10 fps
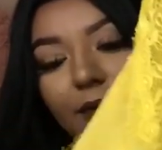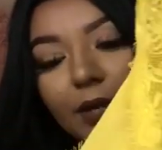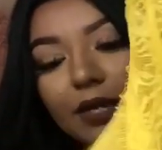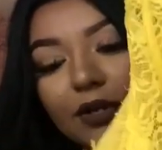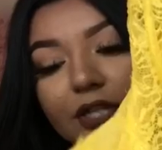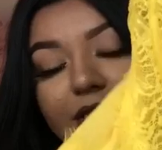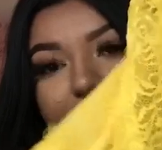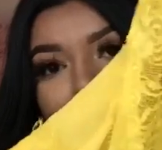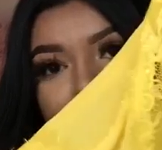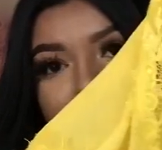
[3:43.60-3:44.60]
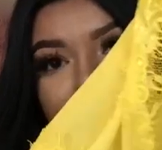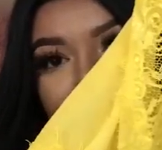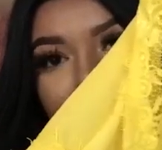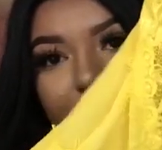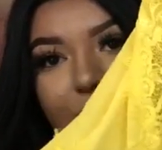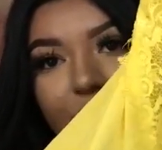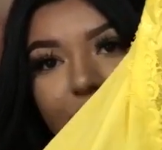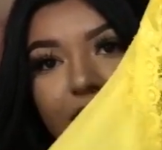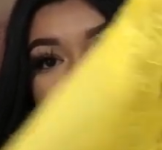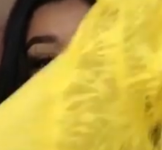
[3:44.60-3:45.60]
like right here on the sides it comes
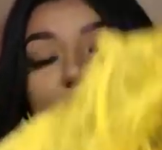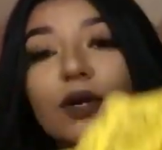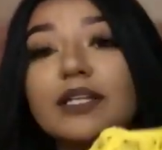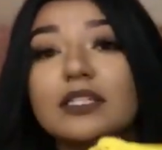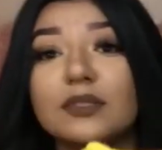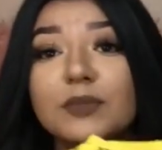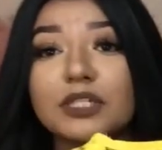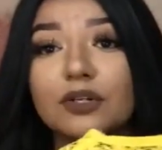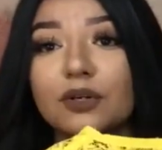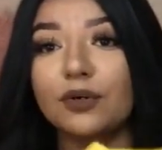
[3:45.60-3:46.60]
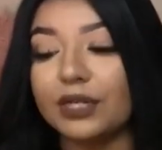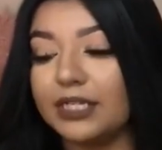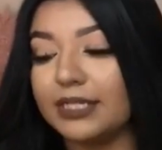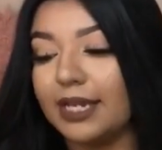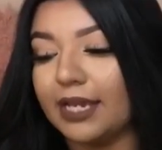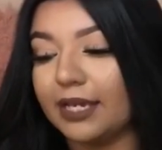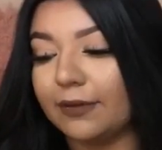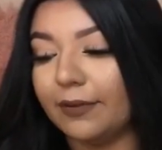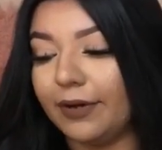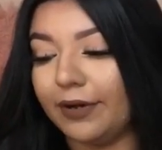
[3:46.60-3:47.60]
with this. And you guys, this material is like
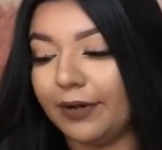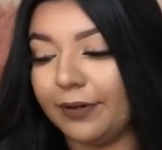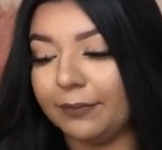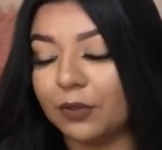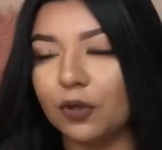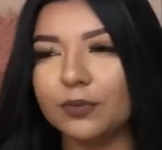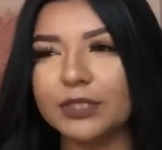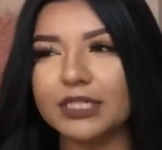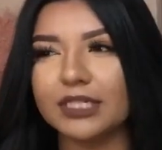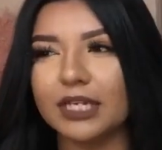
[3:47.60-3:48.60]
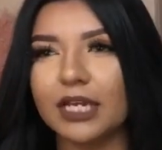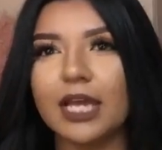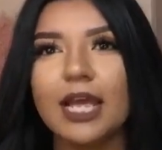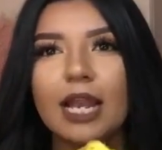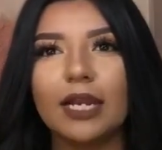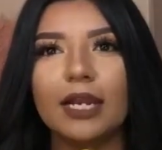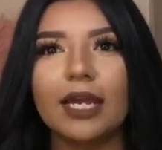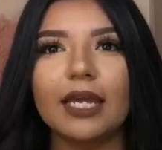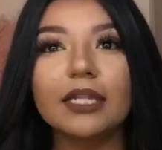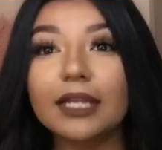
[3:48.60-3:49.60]
um como se dice, like
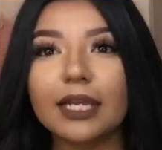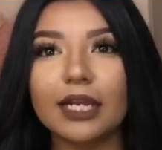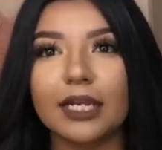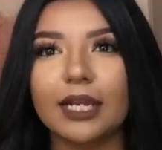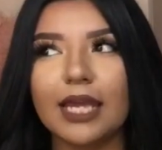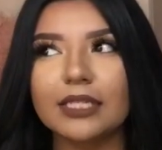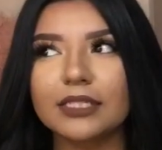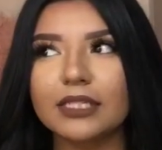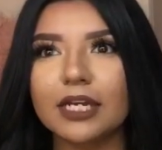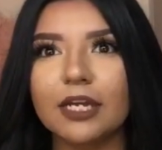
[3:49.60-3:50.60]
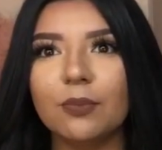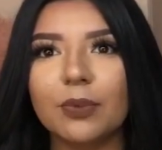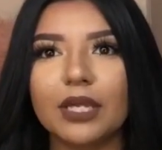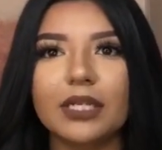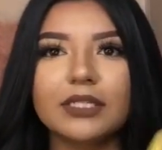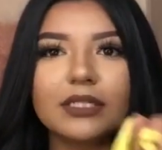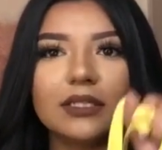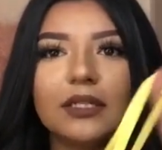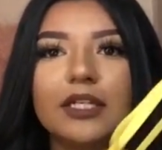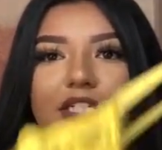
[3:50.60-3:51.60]
kind of like lace type, and it's
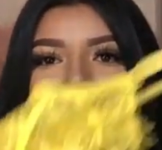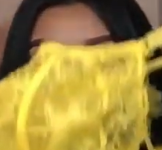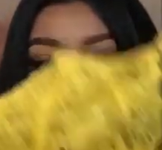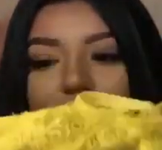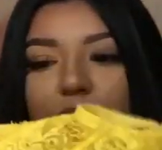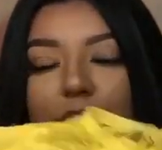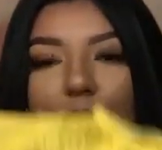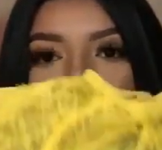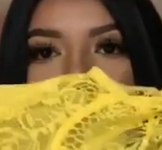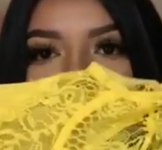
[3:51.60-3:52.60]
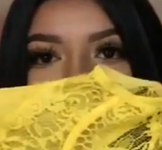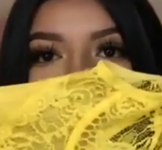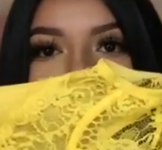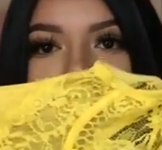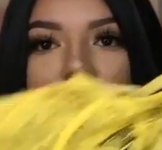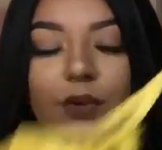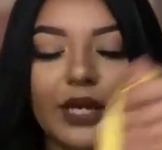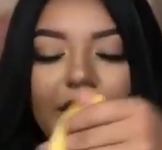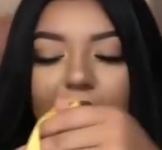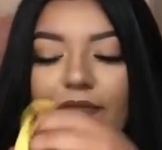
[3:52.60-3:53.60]
legit see-through, like see-through
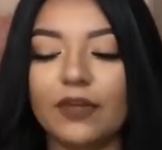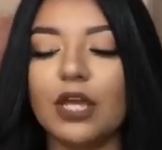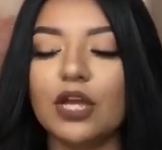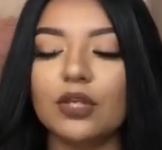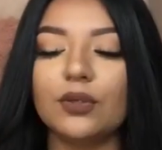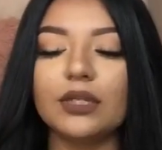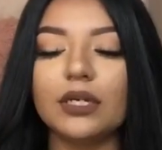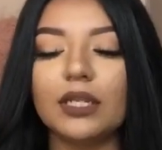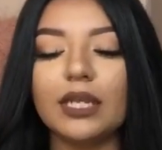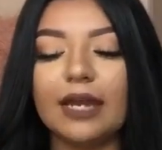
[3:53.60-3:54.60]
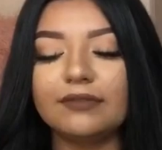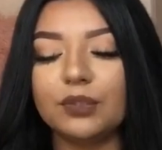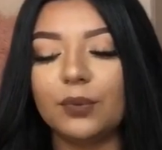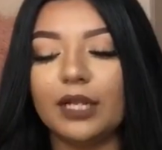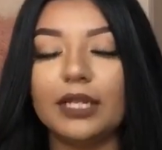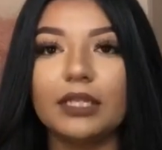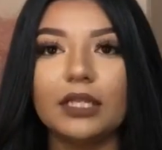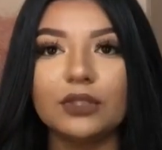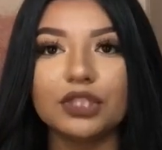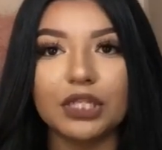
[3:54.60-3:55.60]
A F. You literally have to wear like
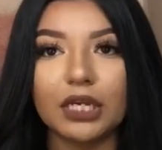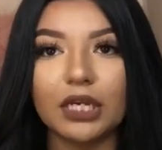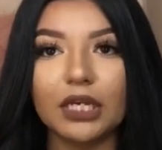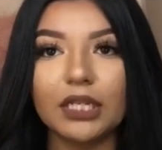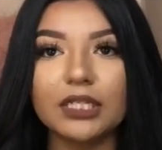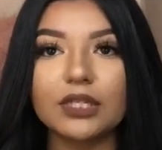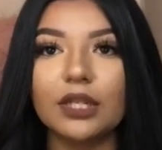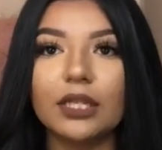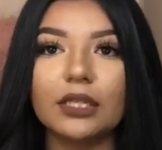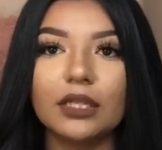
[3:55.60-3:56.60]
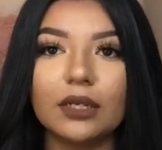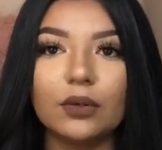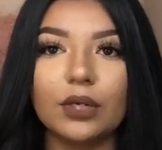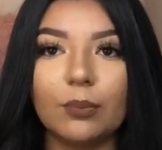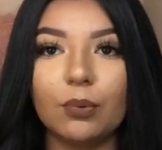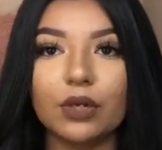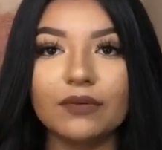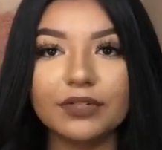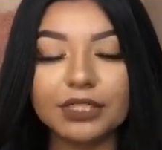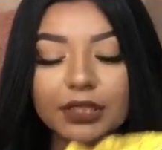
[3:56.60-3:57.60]
little chicken cutlets or like the little nipple
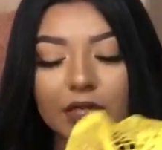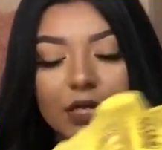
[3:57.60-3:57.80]
covers